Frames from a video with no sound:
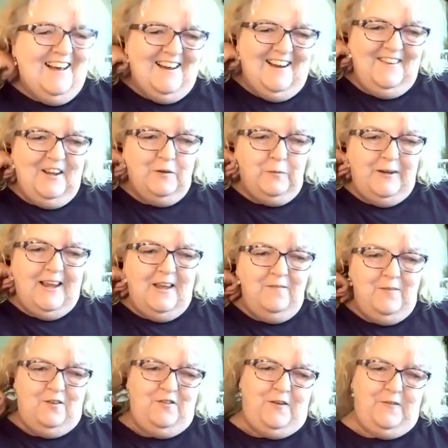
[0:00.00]
I think we gave
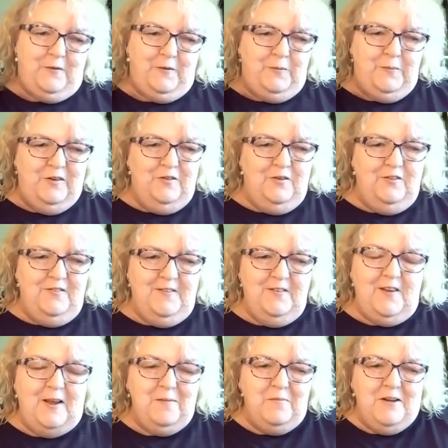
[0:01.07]
each other wrenches the
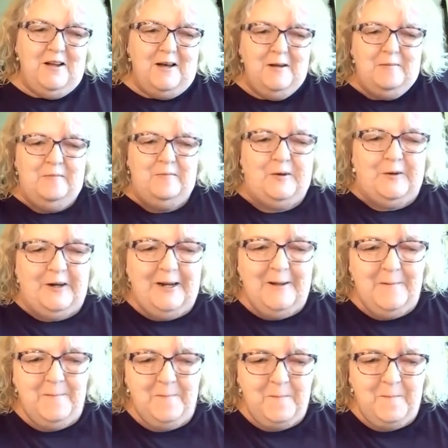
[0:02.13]
same time, Lori.